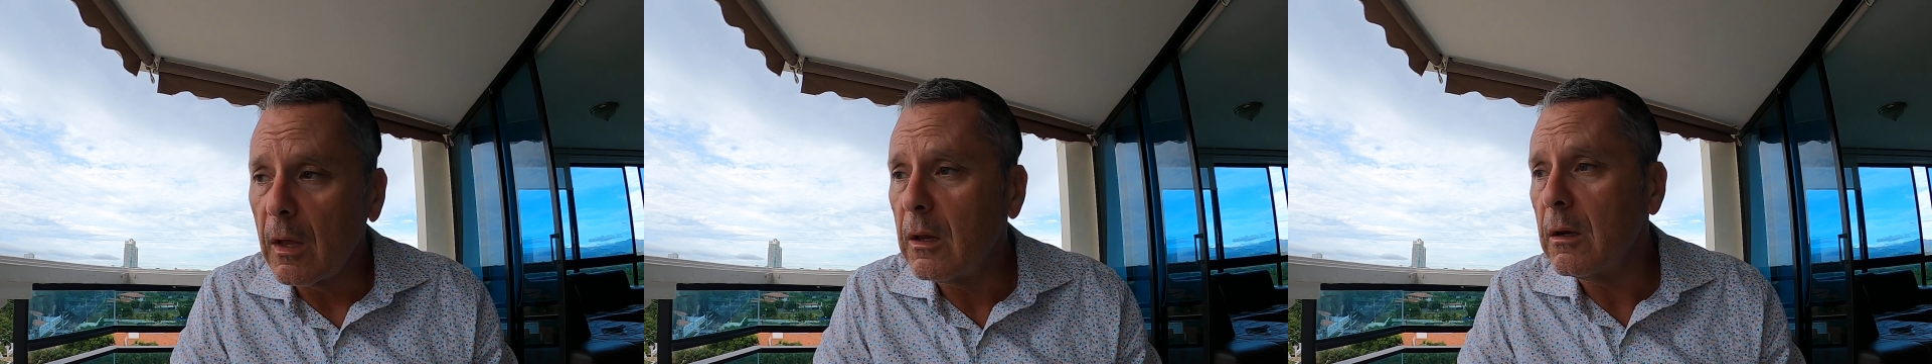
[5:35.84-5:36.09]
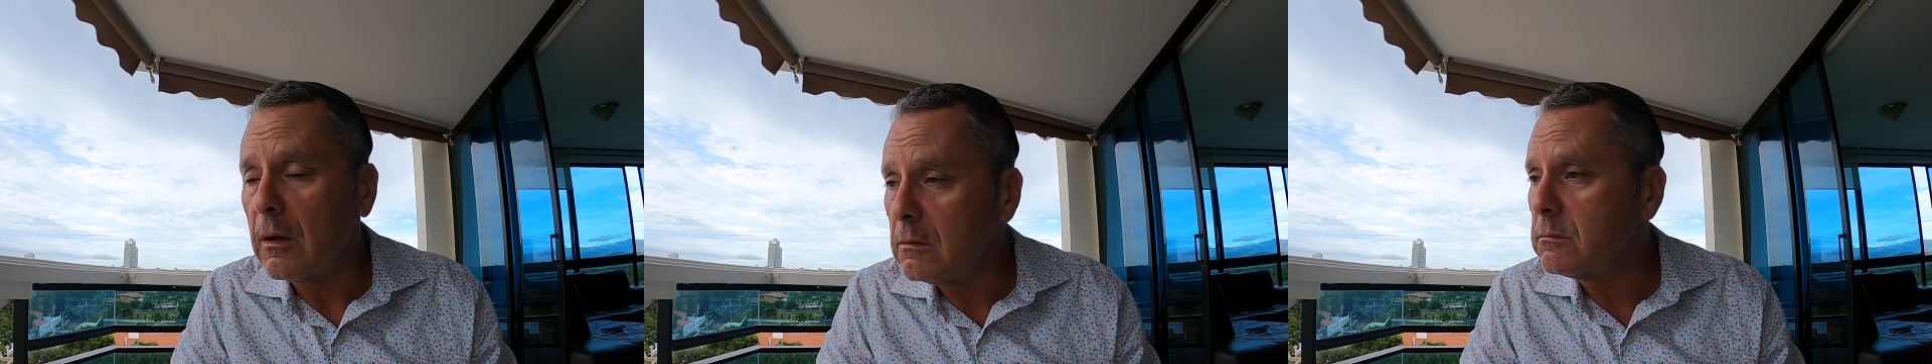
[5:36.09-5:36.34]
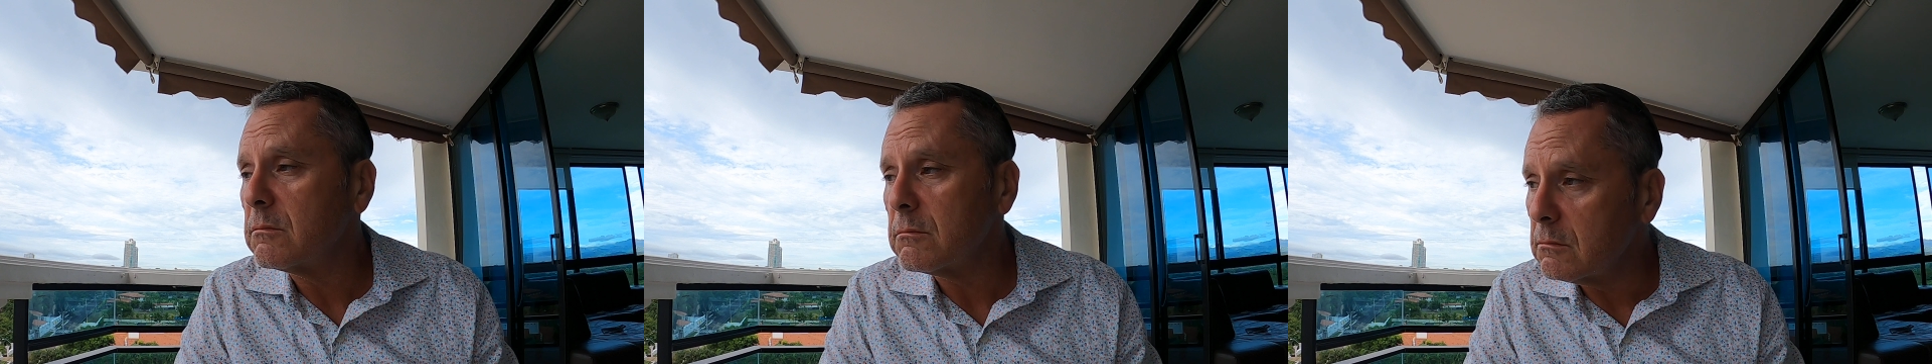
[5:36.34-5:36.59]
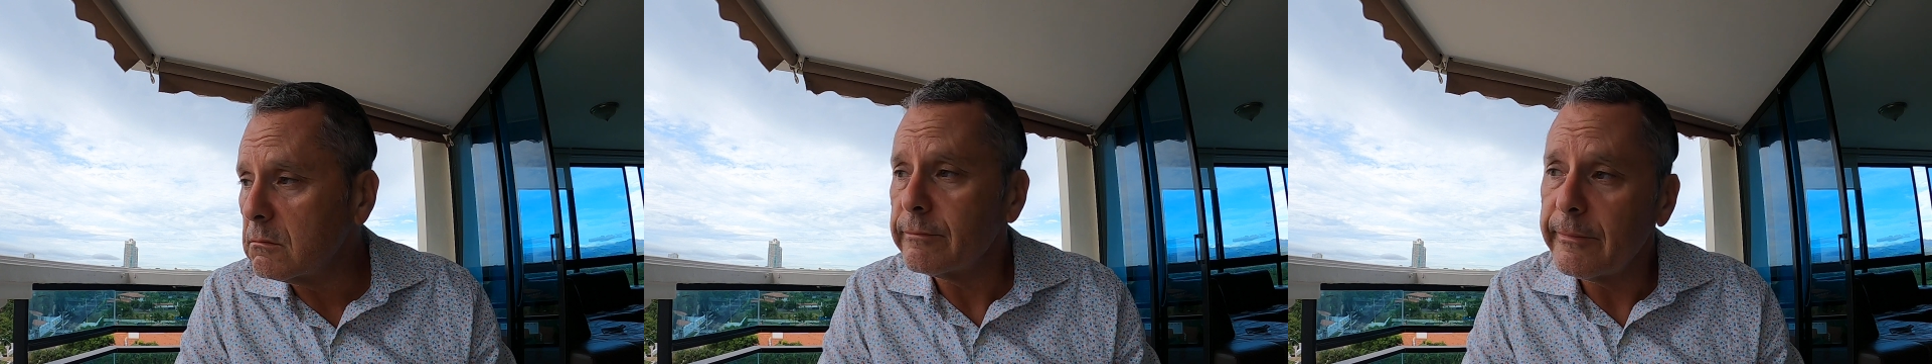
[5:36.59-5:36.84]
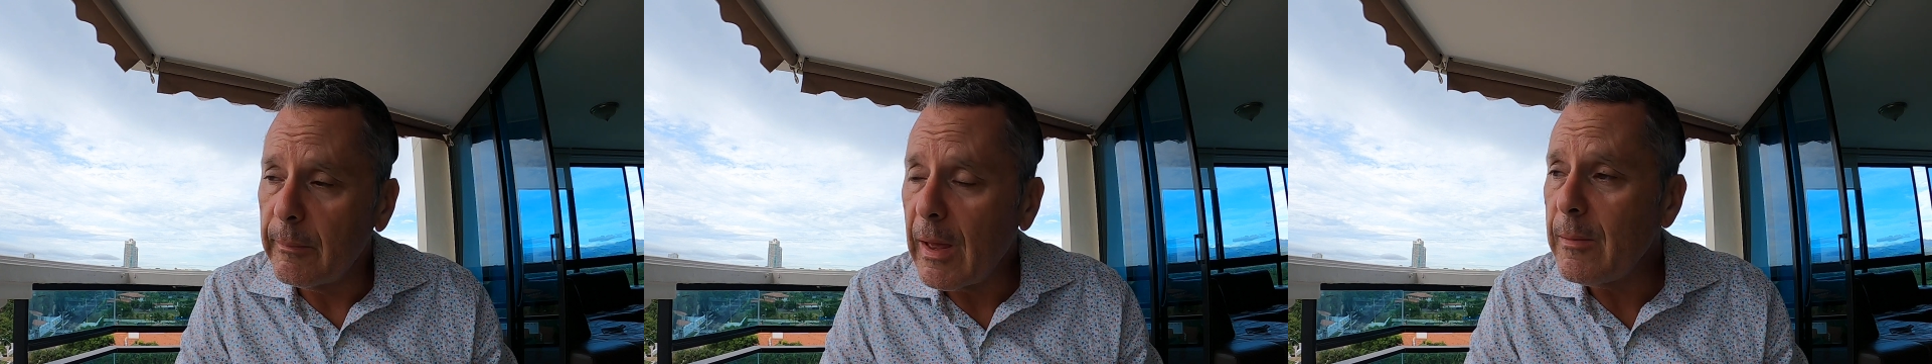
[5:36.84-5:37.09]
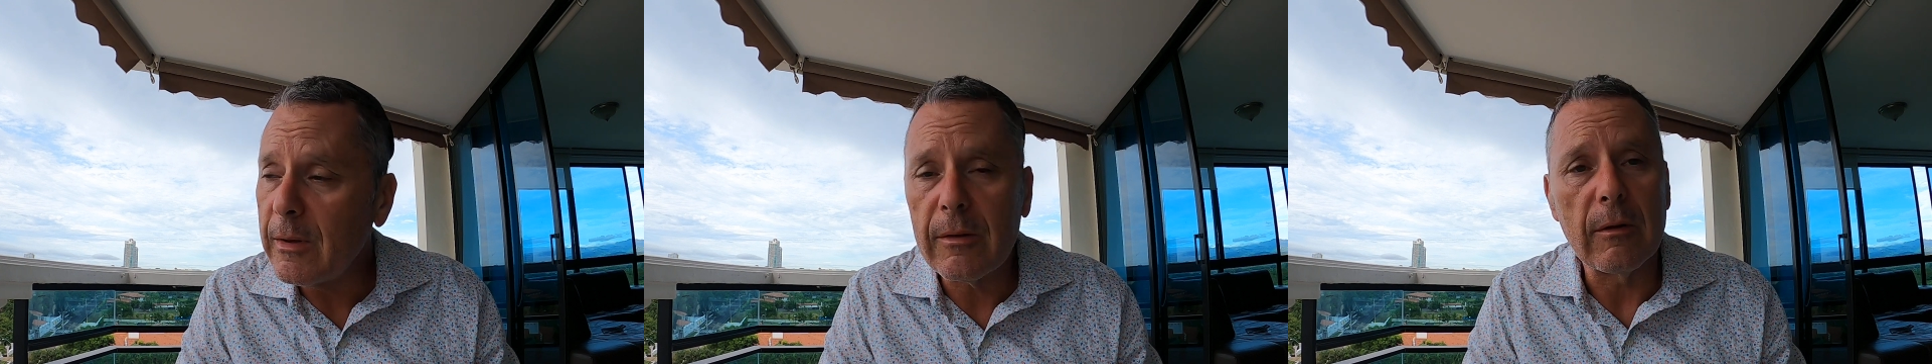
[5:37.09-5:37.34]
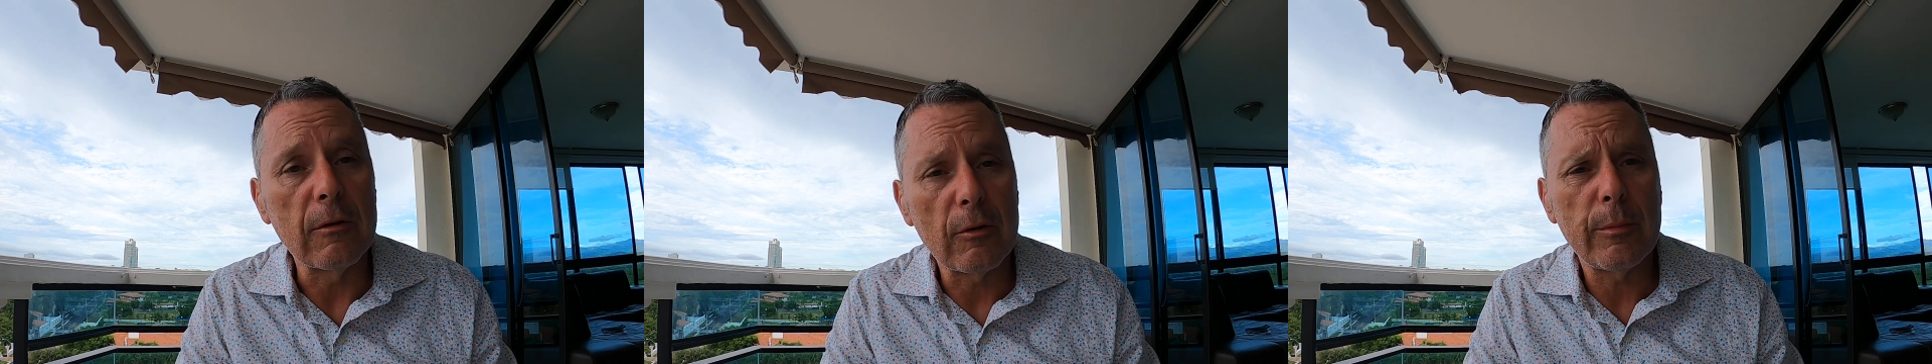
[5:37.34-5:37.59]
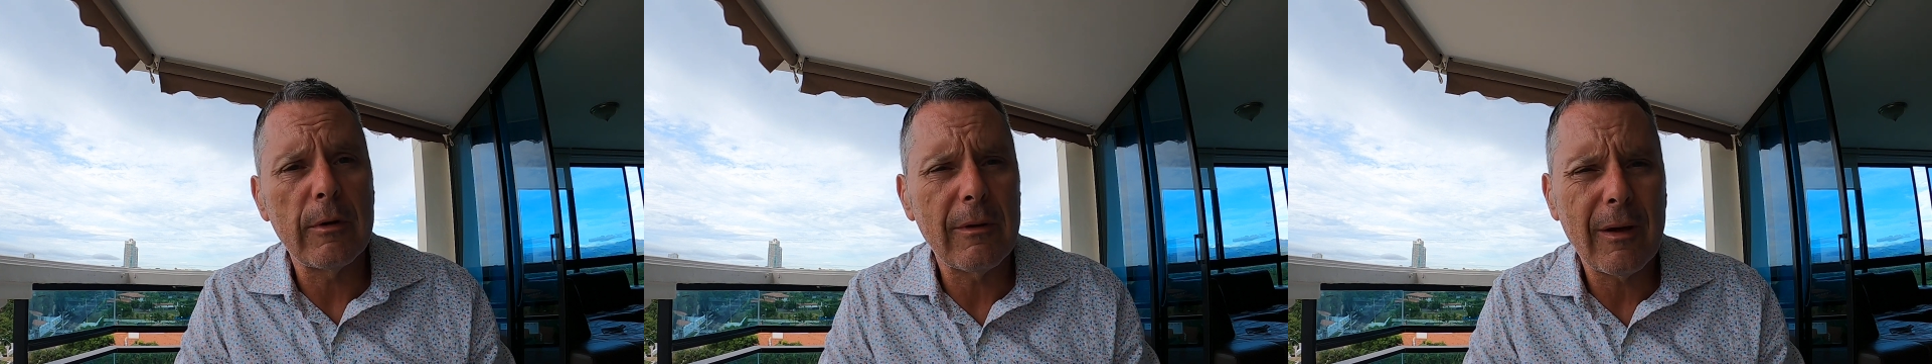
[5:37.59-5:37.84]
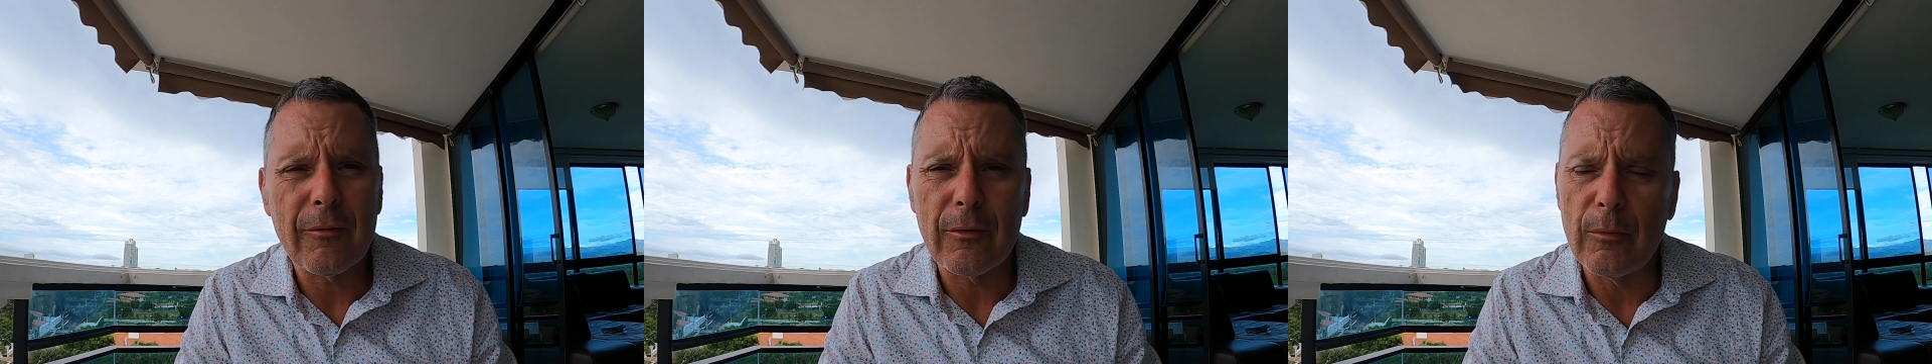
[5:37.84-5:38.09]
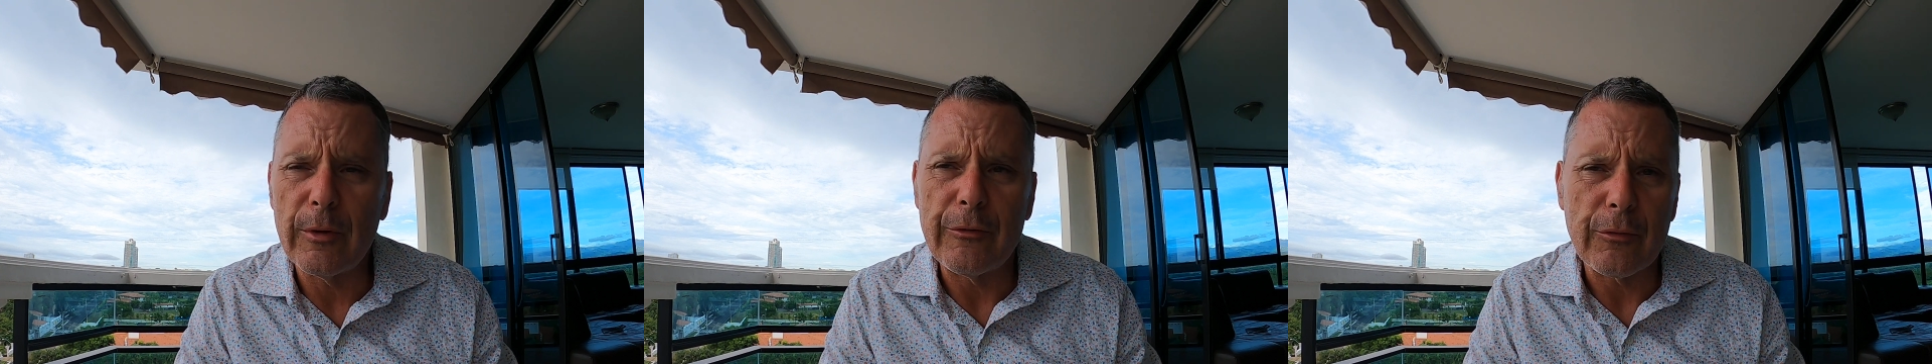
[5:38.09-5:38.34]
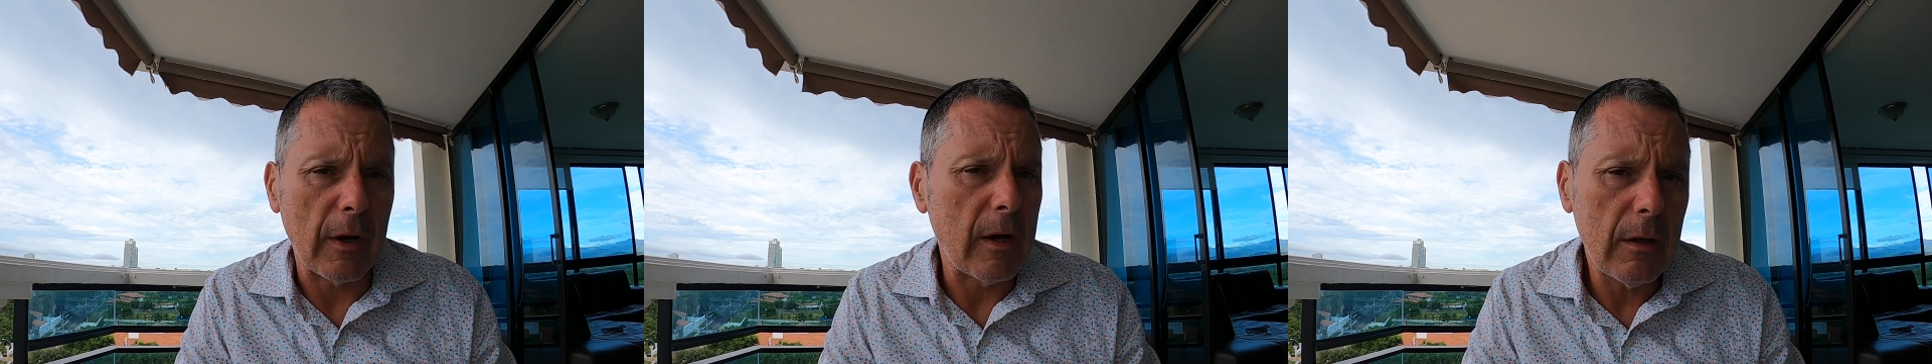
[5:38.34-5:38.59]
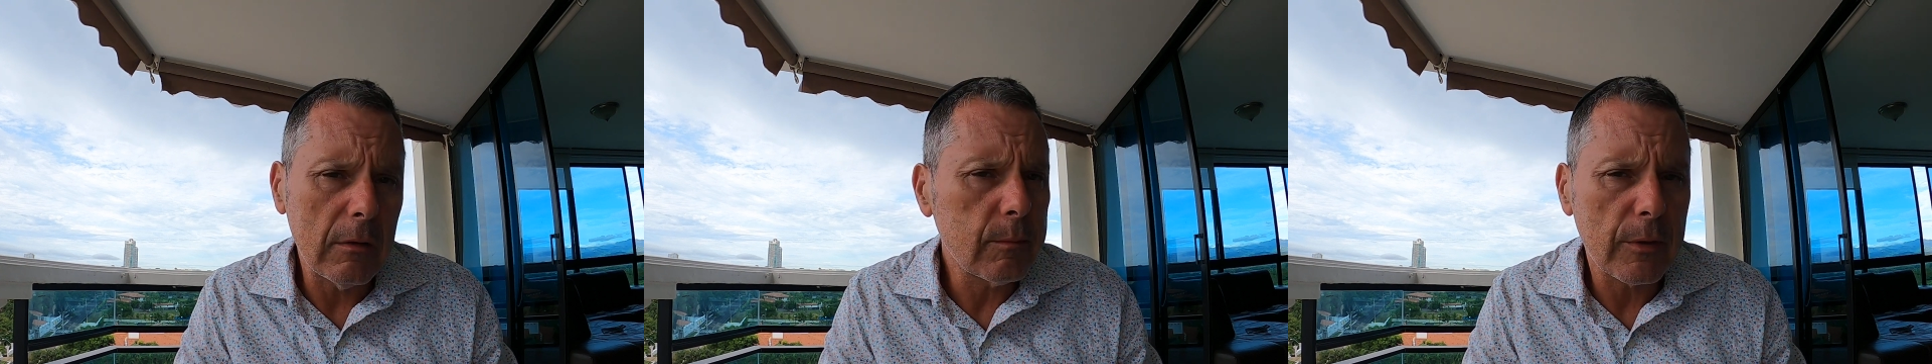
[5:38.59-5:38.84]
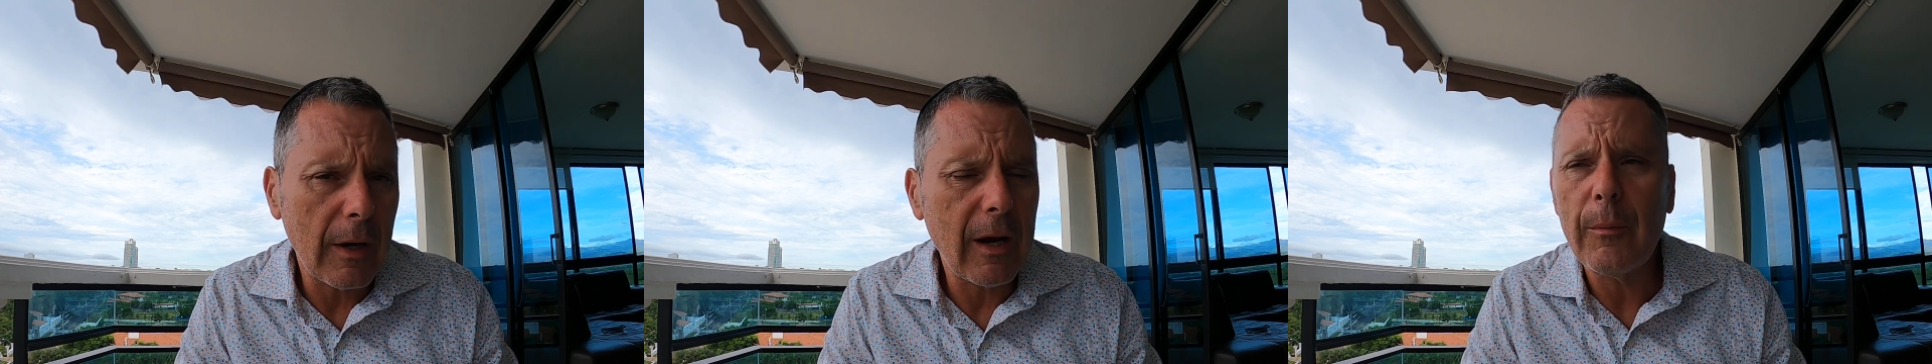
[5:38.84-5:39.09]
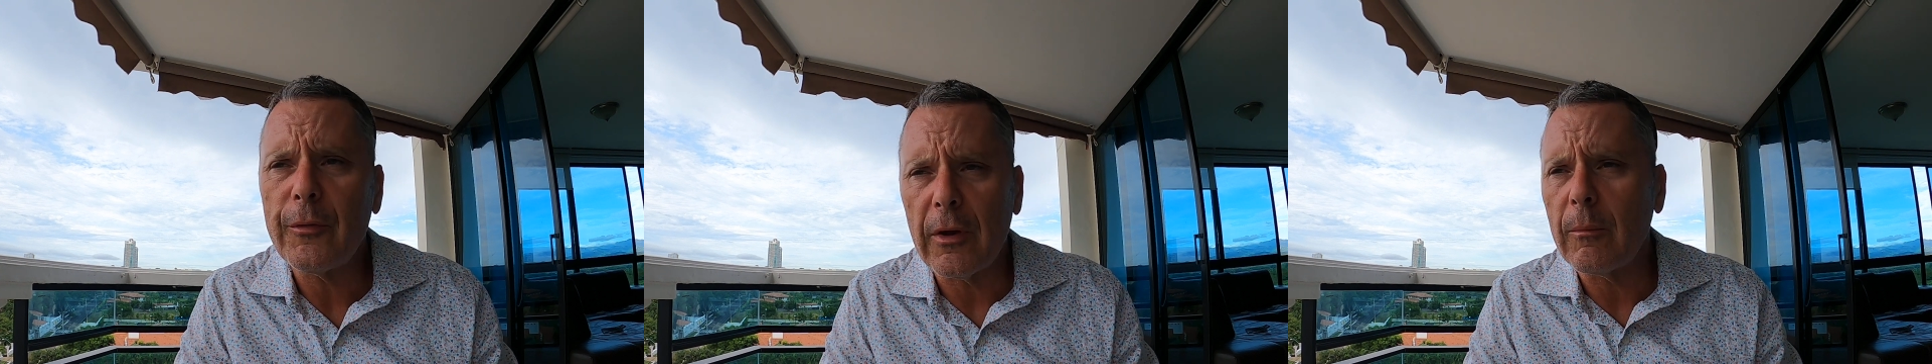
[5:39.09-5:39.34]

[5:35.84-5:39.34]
you know, maybe a little bit of that for retraining, perhaps.